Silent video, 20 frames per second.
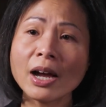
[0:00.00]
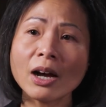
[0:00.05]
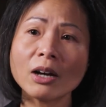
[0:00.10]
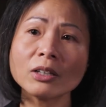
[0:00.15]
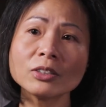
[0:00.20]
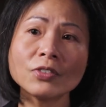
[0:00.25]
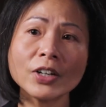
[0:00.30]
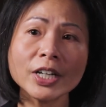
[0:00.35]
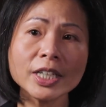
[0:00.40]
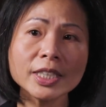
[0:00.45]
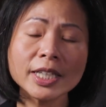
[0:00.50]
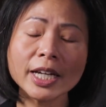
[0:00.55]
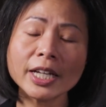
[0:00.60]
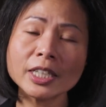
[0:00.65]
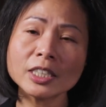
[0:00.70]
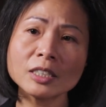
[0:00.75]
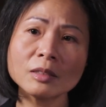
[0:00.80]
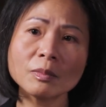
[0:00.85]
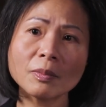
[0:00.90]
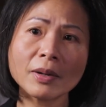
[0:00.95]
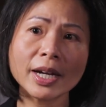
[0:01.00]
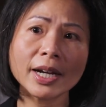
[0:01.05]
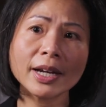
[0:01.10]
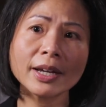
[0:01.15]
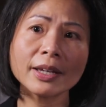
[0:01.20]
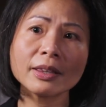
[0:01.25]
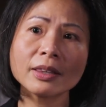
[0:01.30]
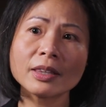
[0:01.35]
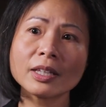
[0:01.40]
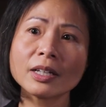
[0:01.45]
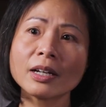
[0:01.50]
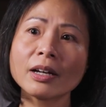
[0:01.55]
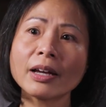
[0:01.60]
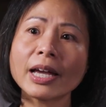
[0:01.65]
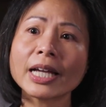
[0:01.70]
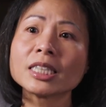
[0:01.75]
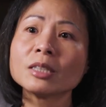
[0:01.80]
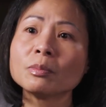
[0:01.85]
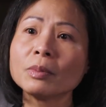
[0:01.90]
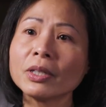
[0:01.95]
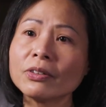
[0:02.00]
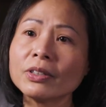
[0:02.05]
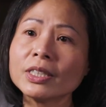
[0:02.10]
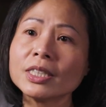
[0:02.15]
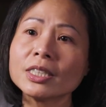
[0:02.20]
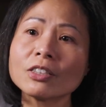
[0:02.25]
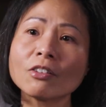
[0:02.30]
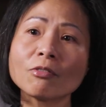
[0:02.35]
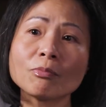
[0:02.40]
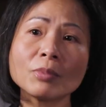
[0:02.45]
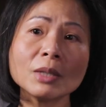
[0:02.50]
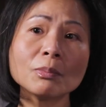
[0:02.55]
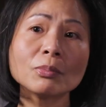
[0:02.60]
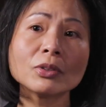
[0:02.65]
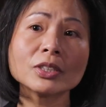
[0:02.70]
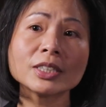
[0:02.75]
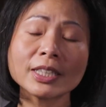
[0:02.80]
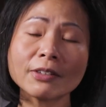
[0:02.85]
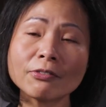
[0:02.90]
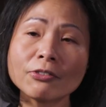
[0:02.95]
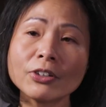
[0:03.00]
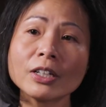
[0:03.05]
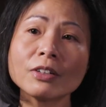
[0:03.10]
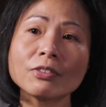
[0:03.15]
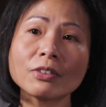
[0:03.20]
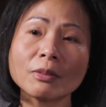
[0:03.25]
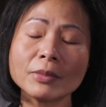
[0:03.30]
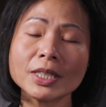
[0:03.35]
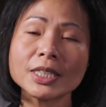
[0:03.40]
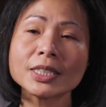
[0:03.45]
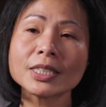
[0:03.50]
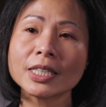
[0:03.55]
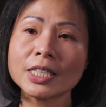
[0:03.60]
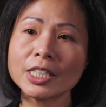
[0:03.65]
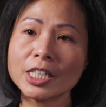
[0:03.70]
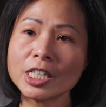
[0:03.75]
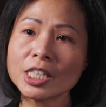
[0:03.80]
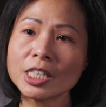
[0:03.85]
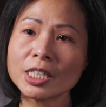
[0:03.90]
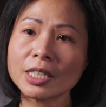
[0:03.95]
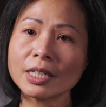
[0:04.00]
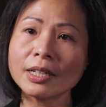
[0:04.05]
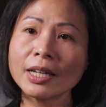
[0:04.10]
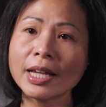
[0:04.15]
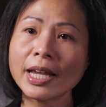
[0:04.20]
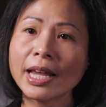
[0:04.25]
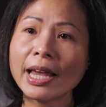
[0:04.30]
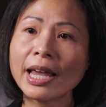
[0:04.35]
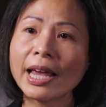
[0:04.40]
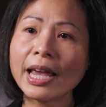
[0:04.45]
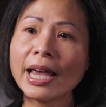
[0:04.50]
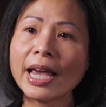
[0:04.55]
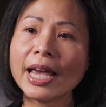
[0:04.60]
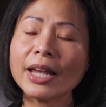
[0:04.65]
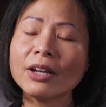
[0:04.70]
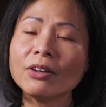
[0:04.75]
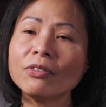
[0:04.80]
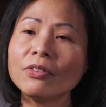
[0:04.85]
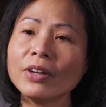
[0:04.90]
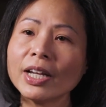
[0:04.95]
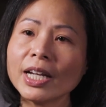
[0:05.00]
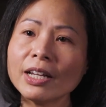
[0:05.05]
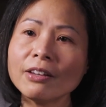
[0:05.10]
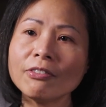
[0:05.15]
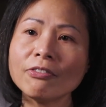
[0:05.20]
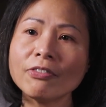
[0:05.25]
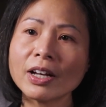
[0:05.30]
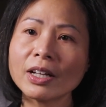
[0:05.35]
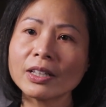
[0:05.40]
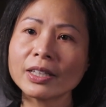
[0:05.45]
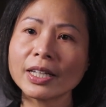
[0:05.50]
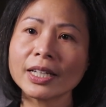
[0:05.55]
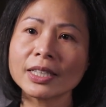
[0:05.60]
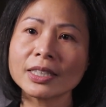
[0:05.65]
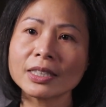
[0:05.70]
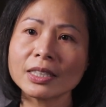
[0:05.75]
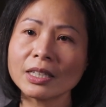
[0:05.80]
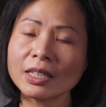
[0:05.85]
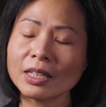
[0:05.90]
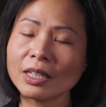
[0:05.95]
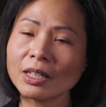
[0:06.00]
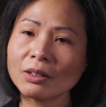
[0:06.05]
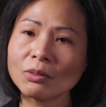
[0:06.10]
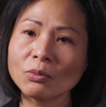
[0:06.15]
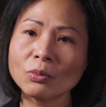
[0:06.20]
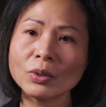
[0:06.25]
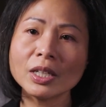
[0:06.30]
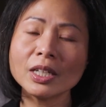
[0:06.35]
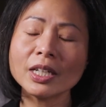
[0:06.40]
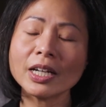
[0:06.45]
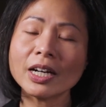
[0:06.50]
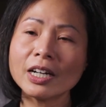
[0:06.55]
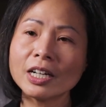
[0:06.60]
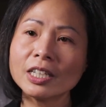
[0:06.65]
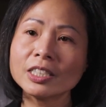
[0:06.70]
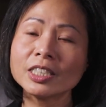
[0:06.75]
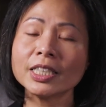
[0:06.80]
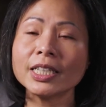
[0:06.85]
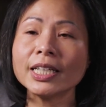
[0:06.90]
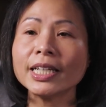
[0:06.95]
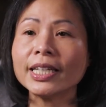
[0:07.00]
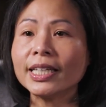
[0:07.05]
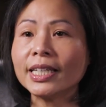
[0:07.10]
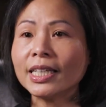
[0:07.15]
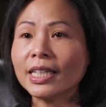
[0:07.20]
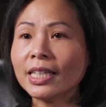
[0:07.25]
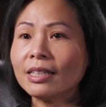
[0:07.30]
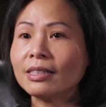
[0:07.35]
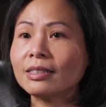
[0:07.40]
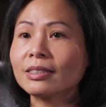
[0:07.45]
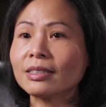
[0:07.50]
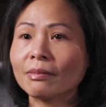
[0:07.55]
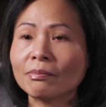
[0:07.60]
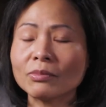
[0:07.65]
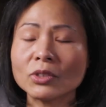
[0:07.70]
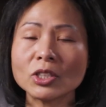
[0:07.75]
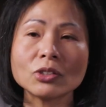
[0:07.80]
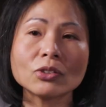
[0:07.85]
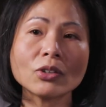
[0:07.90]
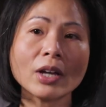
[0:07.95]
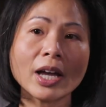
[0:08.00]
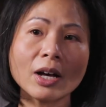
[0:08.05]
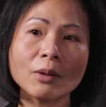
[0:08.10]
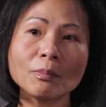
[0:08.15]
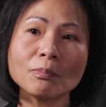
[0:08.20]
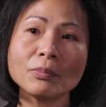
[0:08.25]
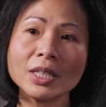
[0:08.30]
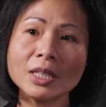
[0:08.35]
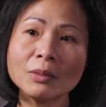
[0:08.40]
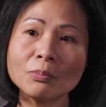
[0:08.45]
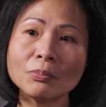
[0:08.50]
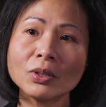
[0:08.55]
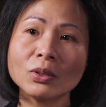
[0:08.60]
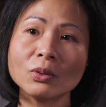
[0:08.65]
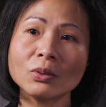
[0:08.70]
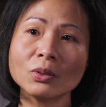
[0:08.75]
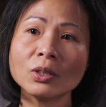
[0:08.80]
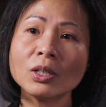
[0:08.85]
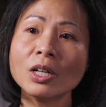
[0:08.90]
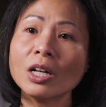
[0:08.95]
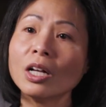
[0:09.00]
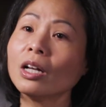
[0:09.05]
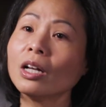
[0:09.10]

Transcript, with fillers: I was very touched by the experience of people suffering from this condition and it really felt like we urgently need something to help people